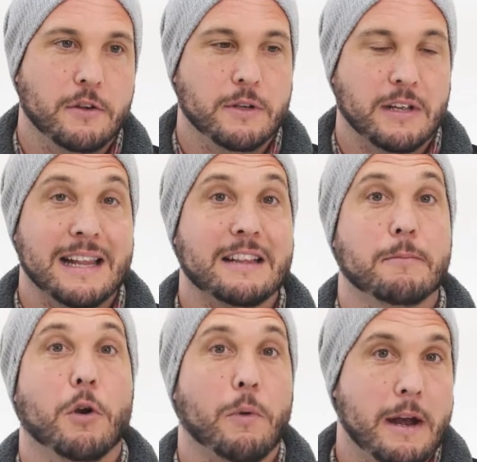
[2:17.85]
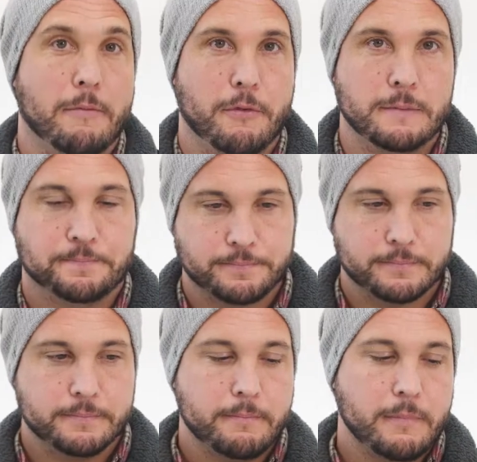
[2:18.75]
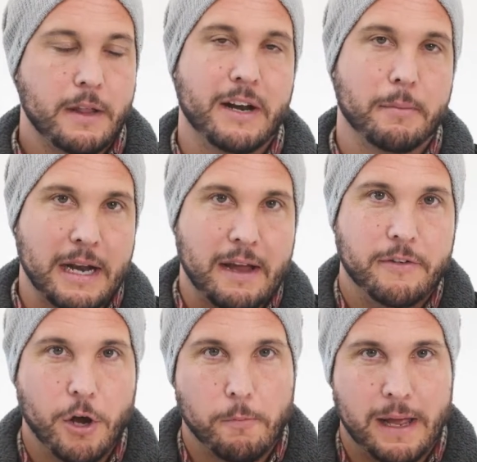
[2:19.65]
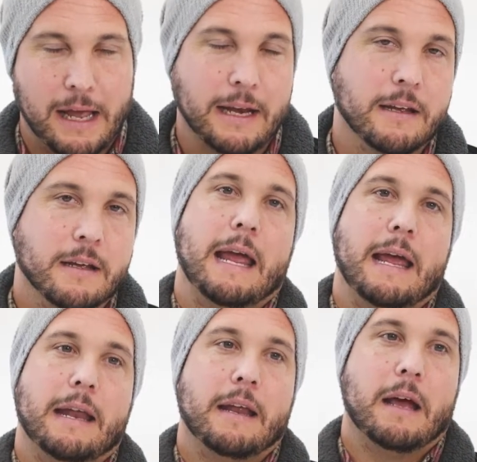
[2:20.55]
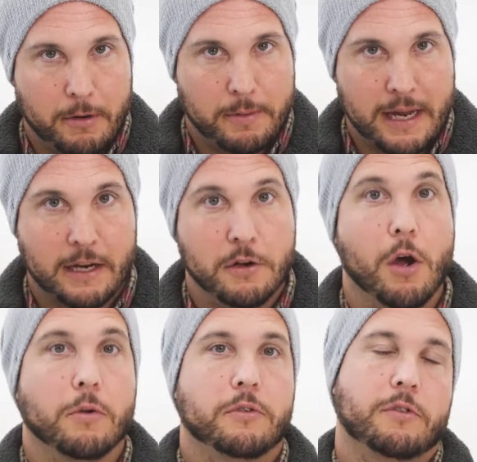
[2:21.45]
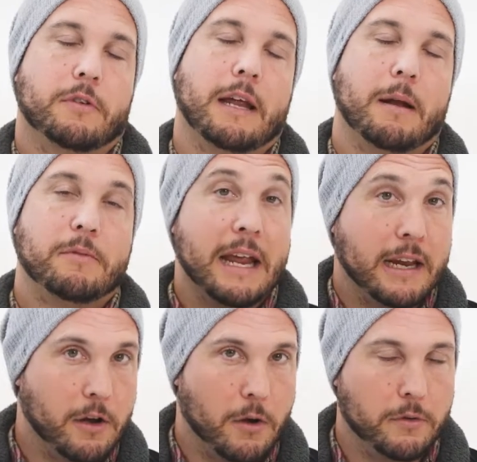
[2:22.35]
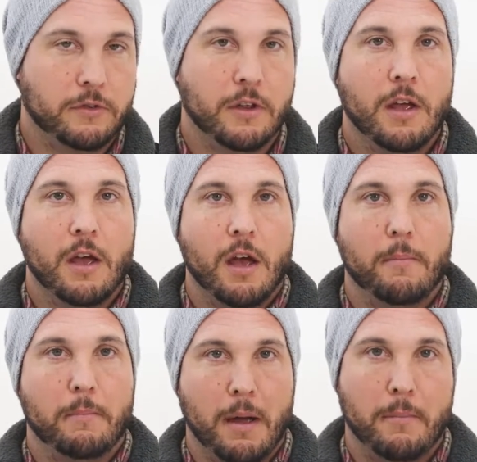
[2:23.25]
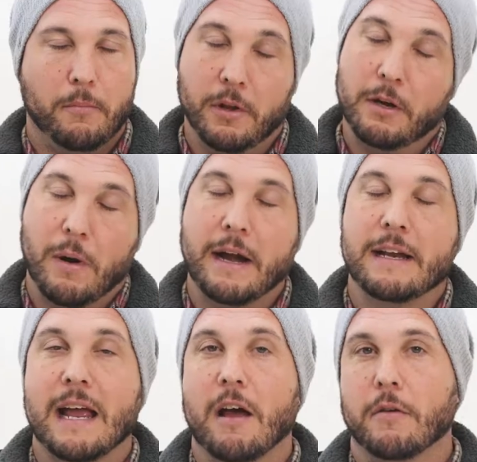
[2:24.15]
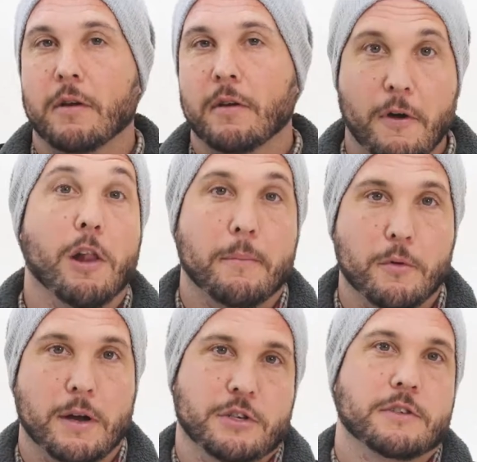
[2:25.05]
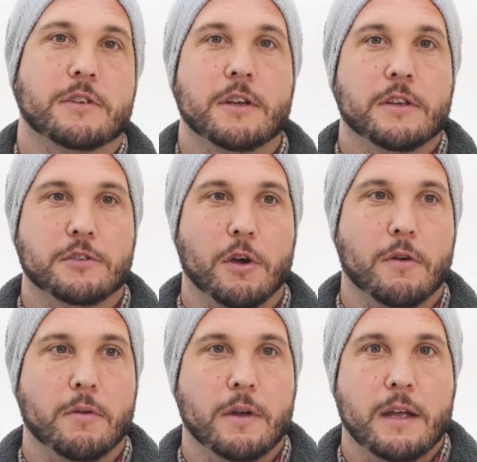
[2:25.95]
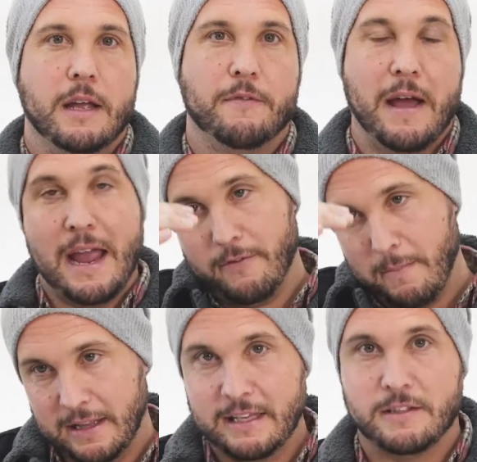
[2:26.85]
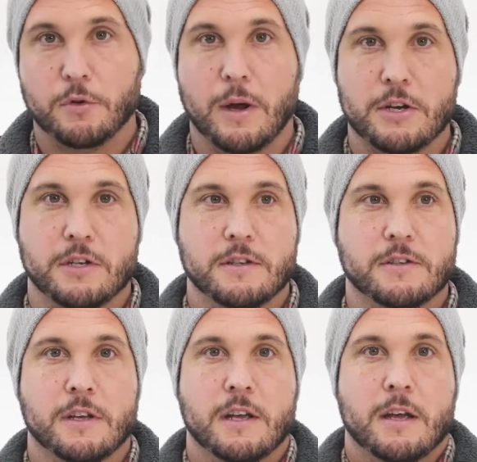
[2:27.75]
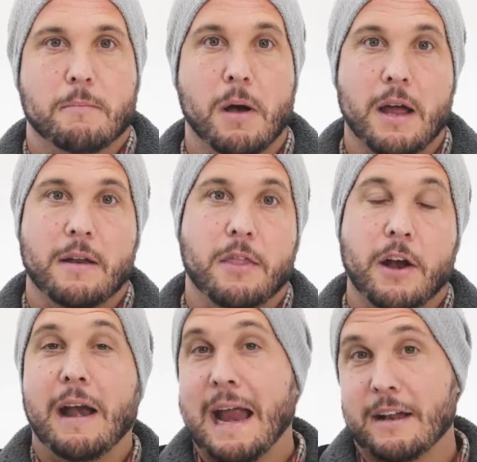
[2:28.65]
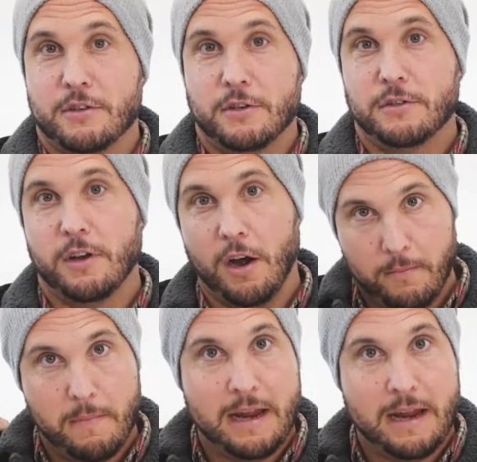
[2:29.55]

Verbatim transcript: do is I let them know right up front that I'm gonna have a notepad and I'm gonna be taking notes. And I'm taking notes, I'm really writing down follow-up questions. So if I have my list of questions, but their answers are